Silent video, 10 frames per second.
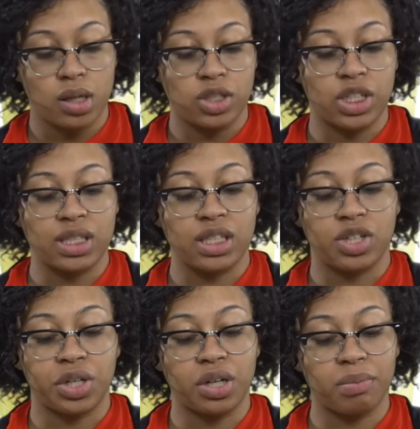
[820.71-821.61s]
Jessie
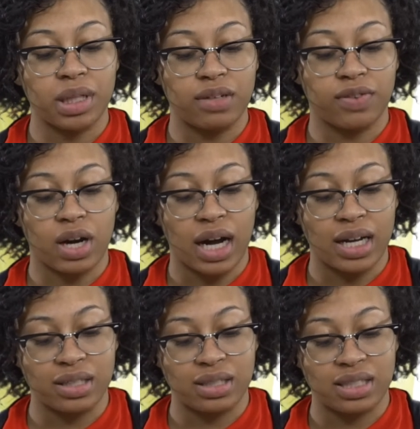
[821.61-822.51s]
couldn't believe her
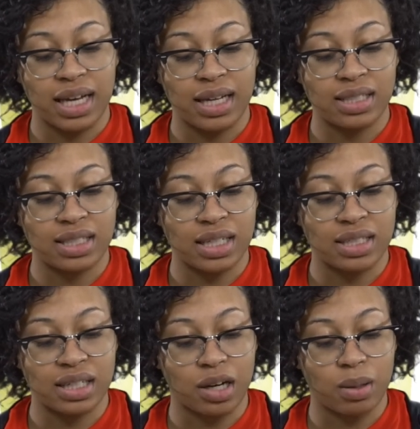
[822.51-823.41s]
eyes. 10 cents
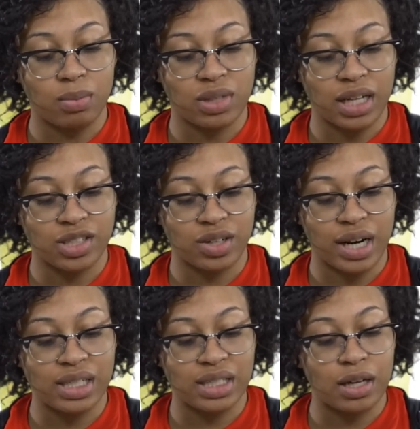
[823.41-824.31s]
a cup? That's
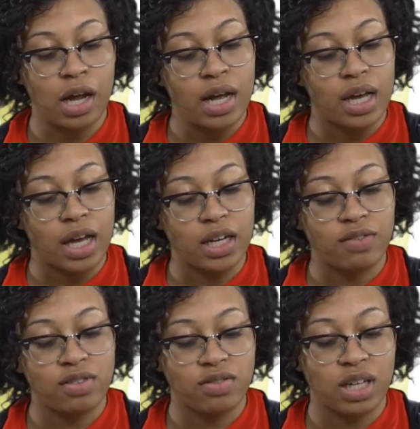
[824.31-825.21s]
crazy. And
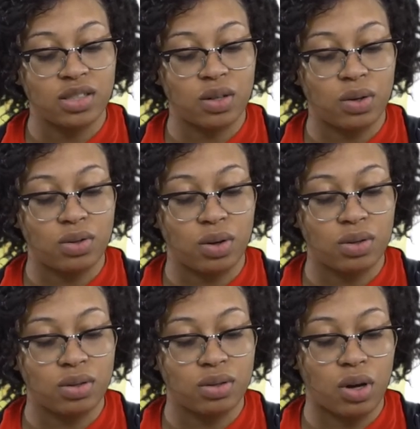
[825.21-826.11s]
even if they sold
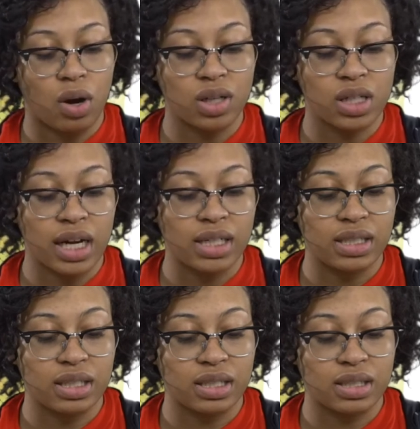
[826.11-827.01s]
on all
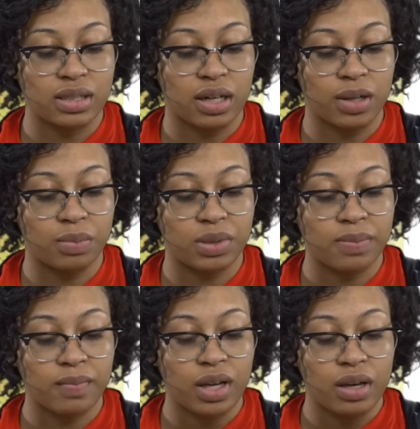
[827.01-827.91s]
96 cups,
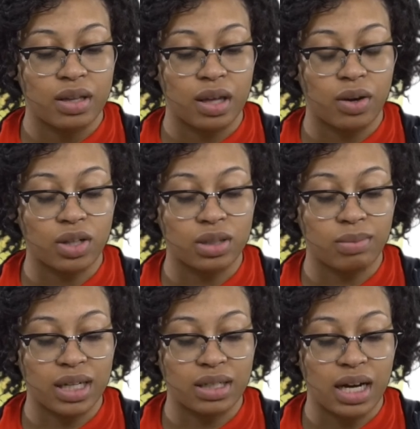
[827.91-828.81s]
they'll only
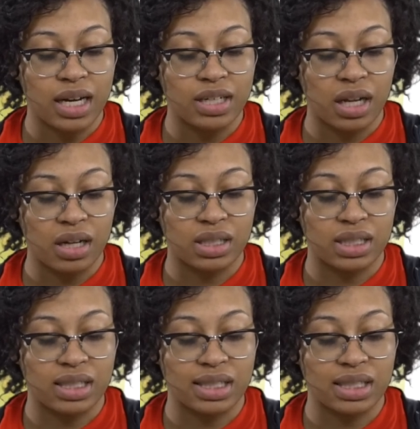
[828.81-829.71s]
make
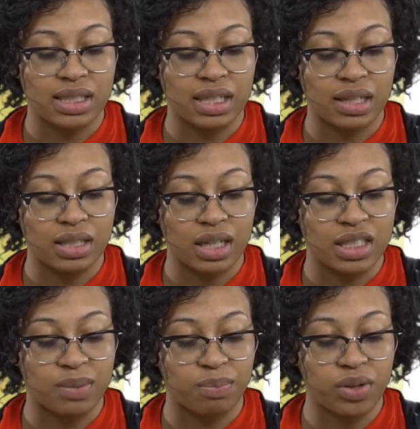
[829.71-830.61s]
$9.60.
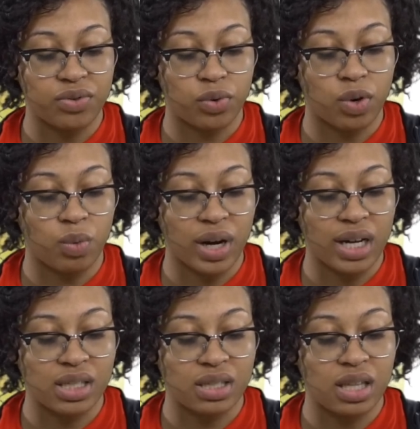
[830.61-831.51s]
And split 4
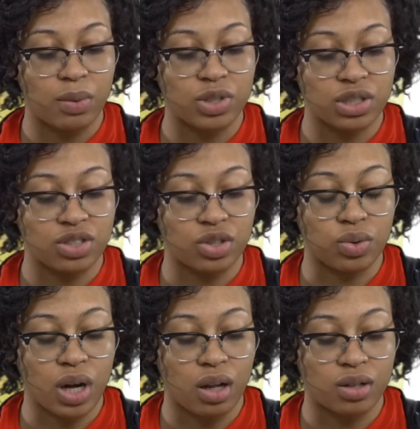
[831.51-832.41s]
ways, that was just
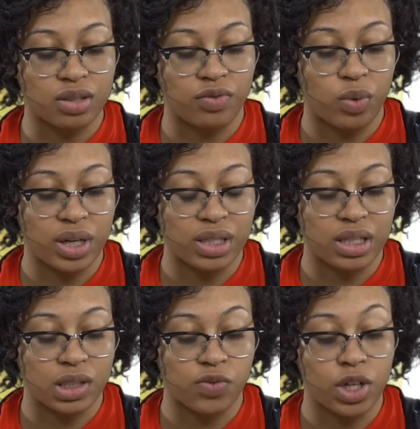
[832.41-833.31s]

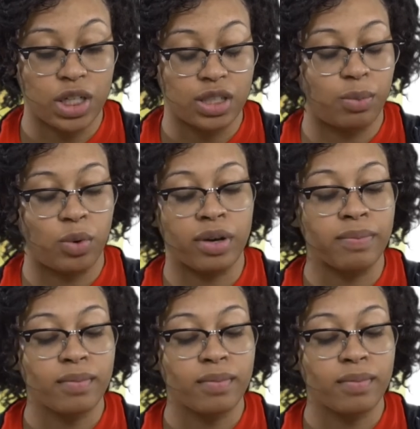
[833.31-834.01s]
$2.40 for each boy.